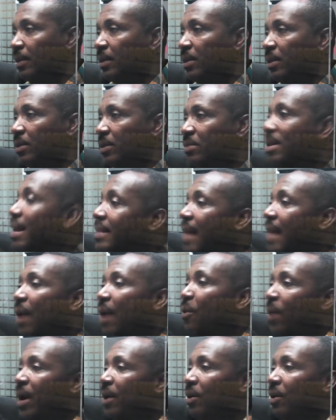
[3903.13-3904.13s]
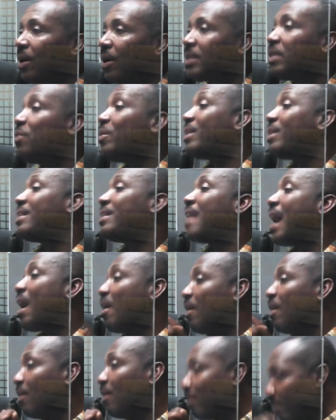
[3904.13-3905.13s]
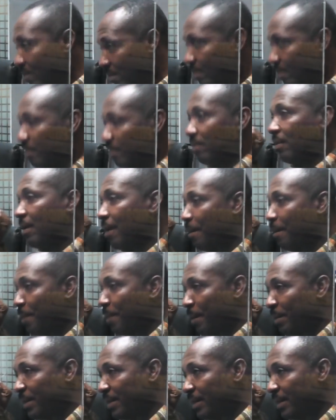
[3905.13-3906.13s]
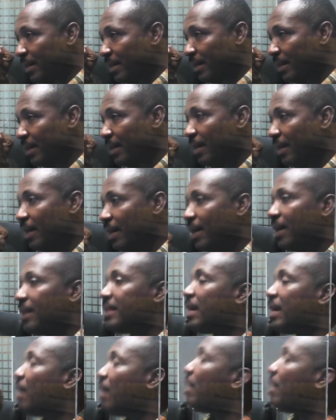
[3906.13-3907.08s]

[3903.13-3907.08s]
Straight away, and also without a permission until